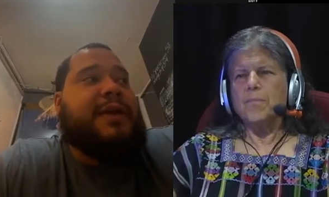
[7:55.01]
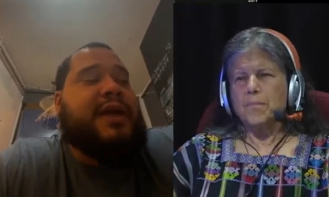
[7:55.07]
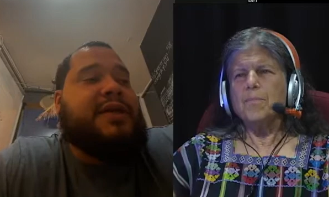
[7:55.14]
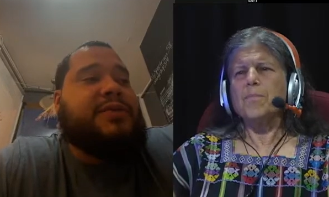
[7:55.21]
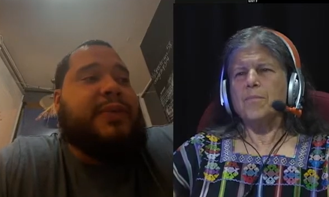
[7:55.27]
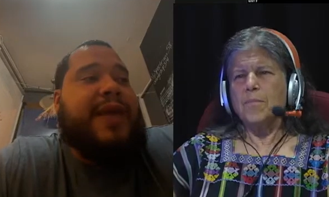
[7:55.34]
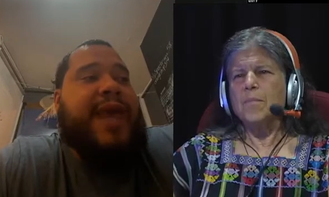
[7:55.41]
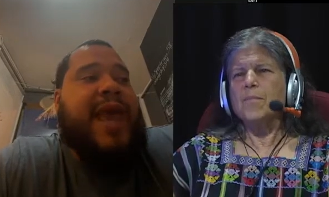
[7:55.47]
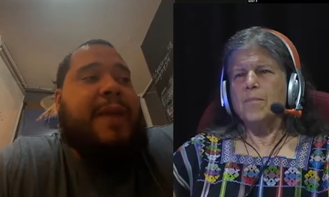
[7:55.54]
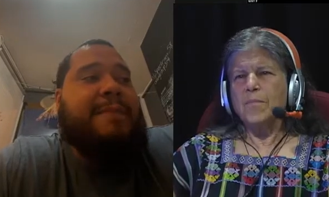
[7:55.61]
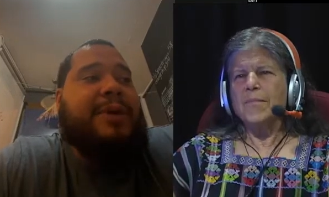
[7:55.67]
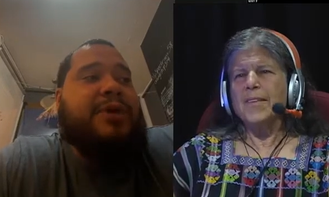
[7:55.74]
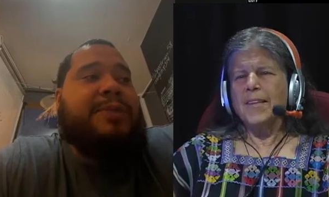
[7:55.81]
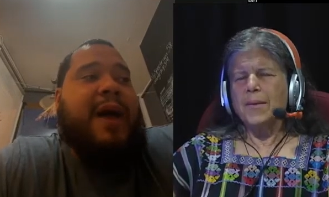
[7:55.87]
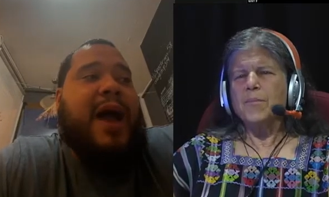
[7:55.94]
Speaker 1: because we can't
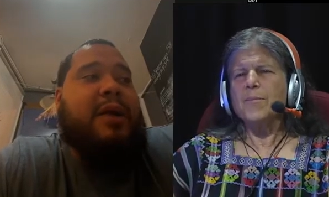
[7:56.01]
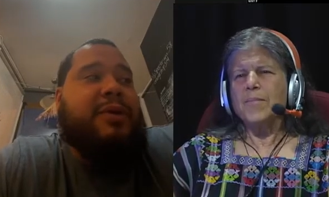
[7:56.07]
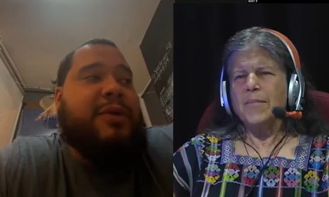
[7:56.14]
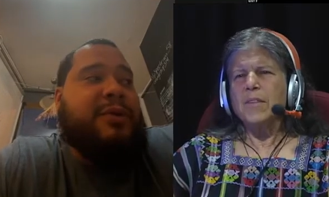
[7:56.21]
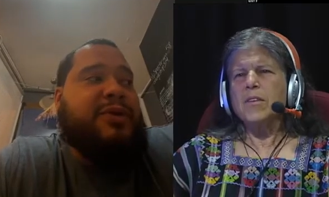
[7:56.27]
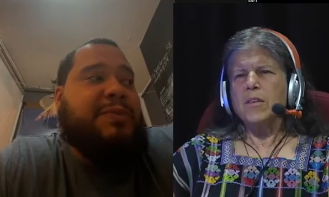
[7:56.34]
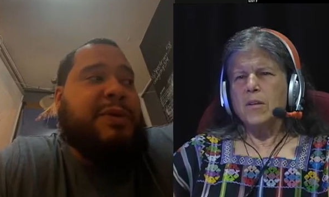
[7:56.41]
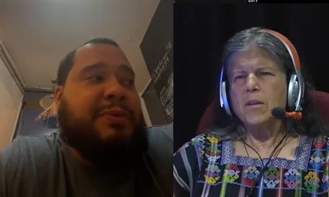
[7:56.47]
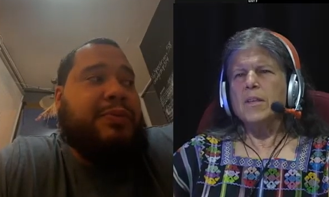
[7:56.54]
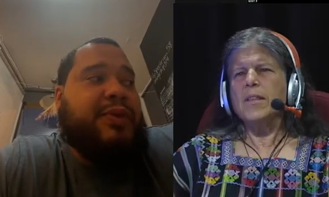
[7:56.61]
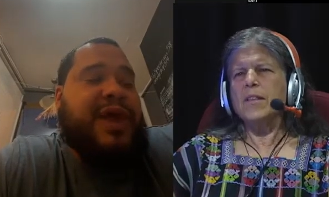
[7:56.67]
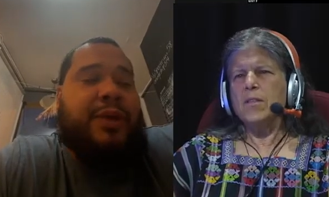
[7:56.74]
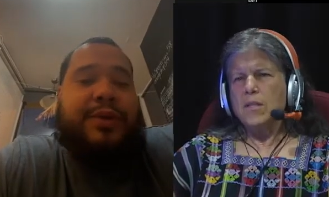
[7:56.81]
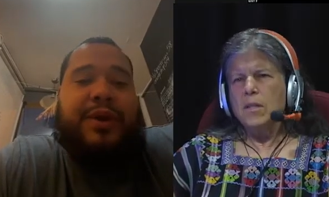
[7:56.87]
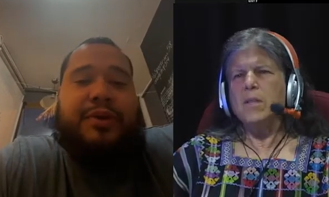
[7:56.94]
build power with people
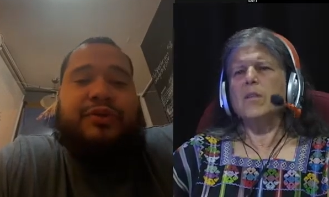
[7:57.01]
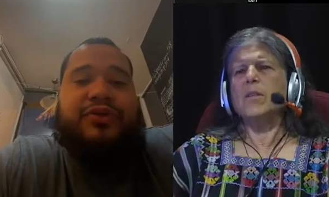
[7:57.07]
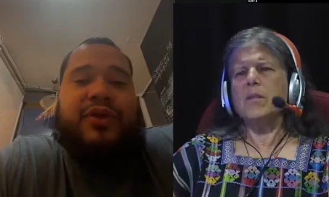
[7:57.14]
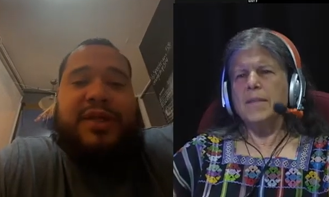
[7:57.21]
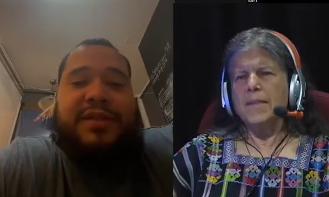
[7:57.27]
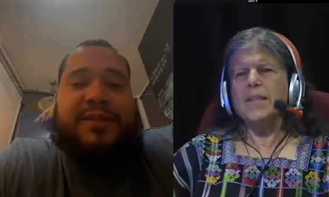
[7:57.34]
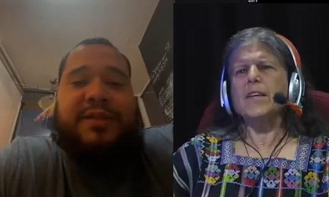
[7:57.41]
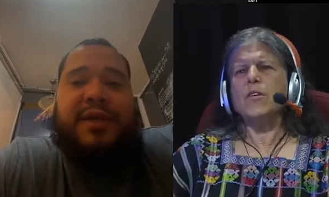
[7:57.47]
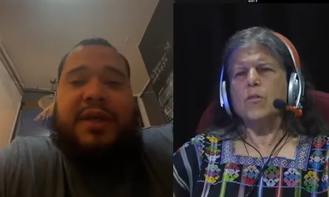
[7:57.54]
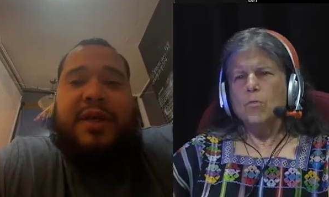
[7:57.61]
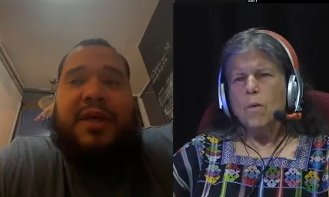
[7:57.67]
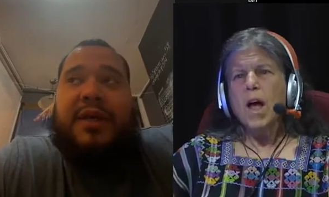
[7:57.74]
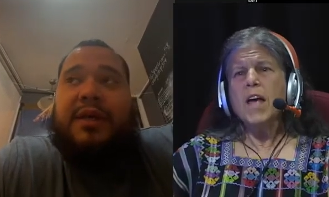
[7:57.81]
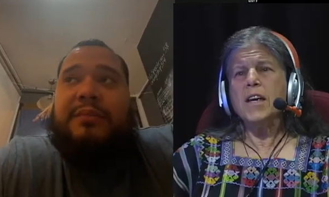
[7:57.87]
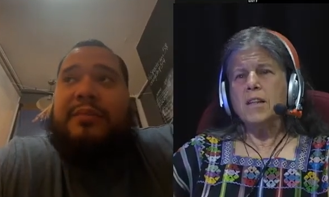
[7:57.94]
that we don't trust.
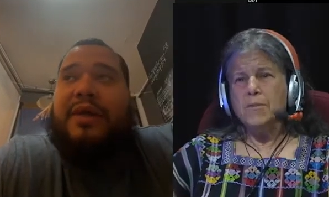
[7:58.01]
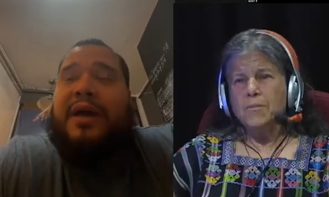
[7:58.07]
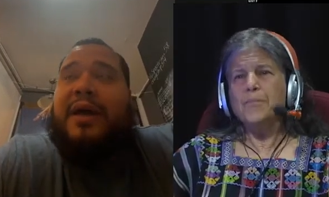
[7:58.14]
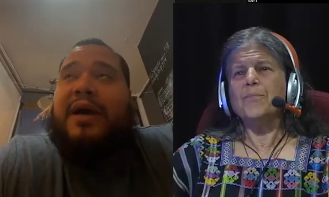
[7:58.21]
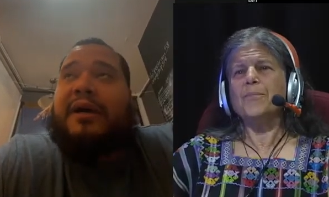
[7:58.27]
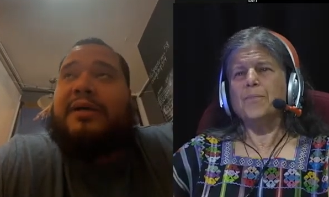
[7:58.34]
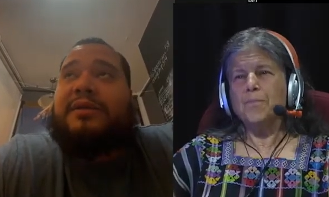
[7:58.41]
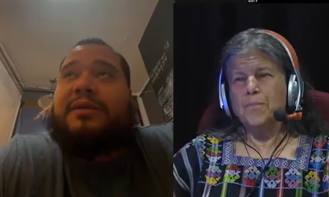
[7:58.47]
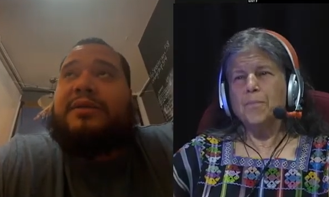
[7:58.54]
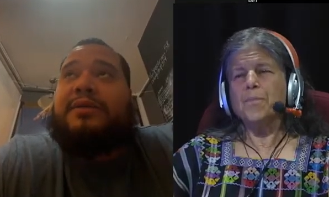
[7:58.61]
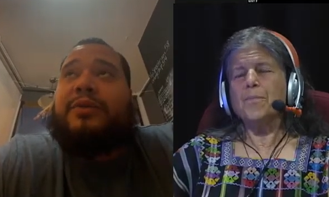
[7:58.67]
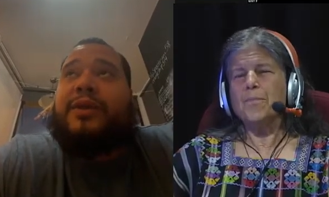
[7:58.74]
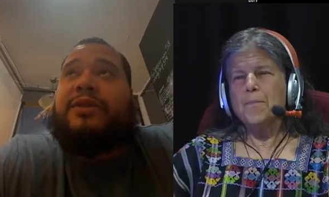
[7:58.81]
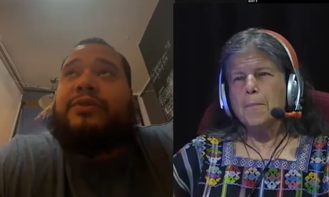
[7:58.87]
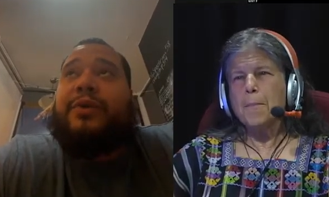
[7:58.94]
Right. Because
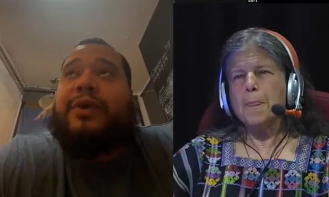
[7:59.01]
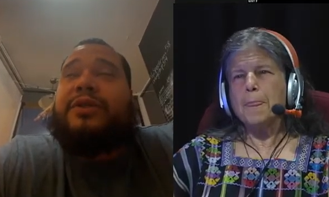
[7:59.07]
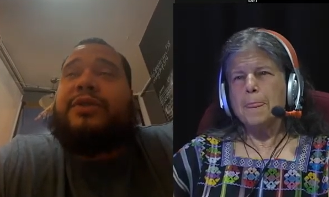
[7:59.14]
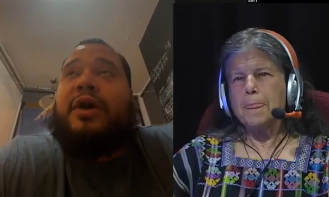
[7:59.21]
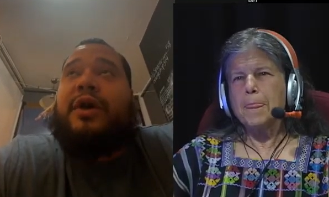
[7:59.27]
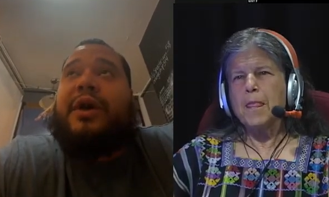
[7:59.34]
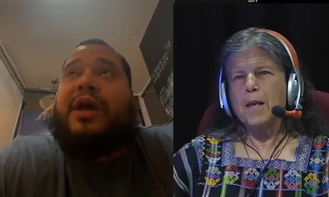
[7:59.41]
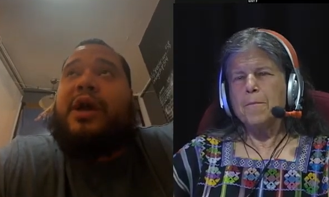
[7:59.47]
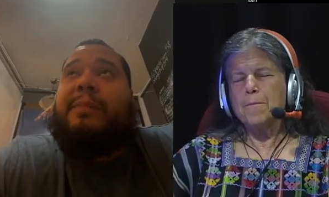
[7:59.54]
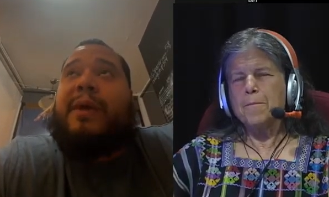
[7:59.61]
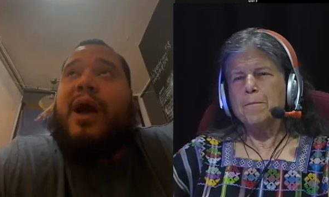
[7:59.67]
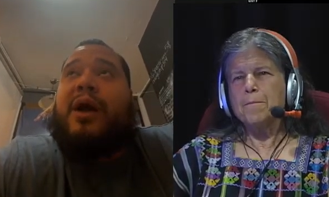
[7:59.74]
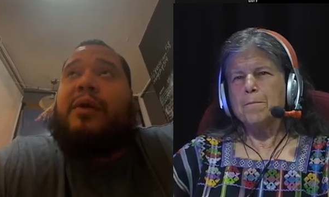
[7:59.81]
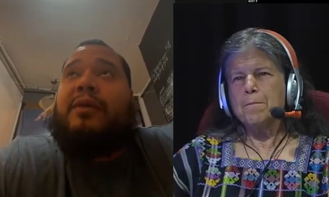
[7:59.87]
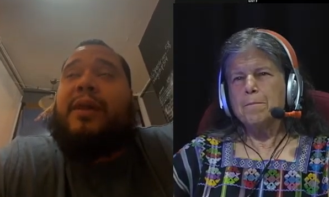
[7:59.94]
we we're talking
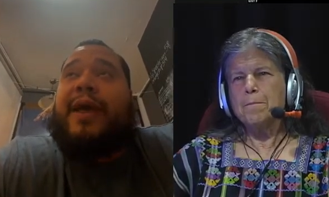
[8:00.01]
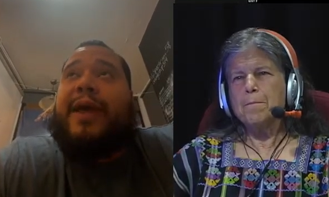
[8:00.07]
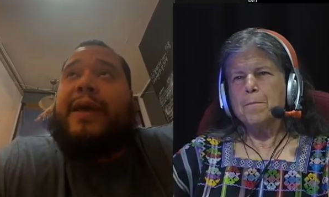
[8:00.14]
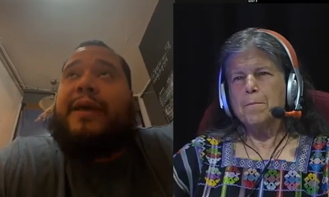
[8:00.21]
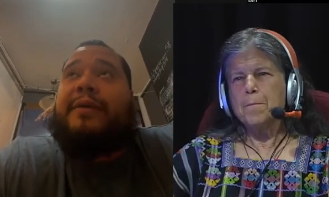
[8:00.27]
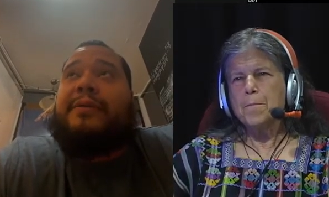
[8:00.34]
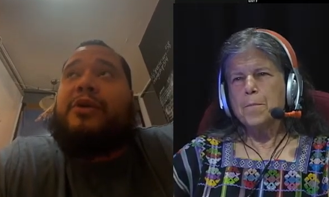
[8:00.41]
about like